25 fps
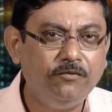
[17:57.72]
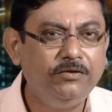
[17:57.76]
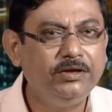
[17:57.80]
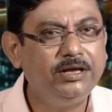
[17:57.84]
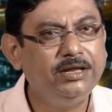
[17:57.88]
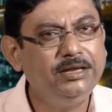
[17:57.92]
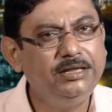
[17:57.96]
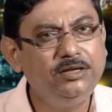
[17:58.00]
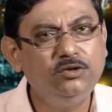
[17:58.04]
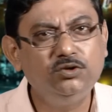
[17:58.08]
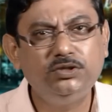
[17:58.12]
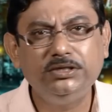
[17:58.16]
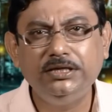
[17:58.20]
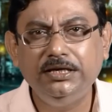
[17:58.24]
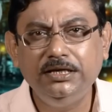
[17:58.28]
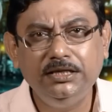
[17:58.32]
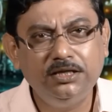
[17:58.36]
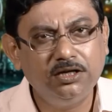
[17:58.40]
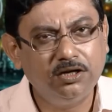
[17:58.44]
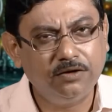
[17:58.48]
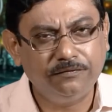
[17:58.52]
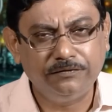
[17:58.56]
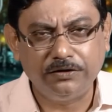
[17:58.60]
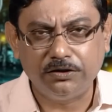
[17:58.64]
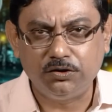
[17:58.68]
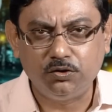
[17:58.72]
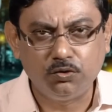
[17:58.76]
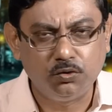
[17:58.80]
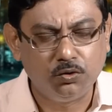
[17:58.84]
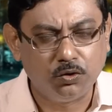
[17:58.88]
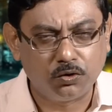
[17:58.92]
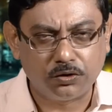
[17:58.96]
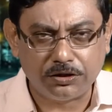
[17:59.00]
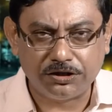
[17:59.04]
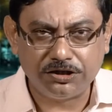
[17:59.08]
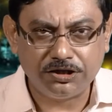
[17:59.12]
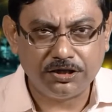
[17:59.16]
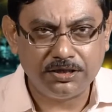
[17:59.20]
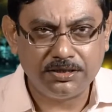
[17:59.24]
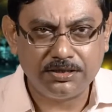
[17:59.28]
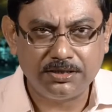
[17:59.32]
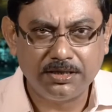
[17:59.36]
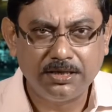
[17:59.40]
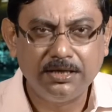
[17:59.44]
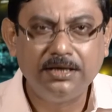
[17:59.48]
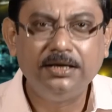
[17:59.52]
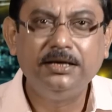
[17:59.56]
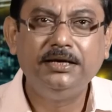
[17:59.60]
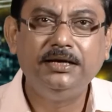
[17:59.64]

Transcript: We can use either of the two notations.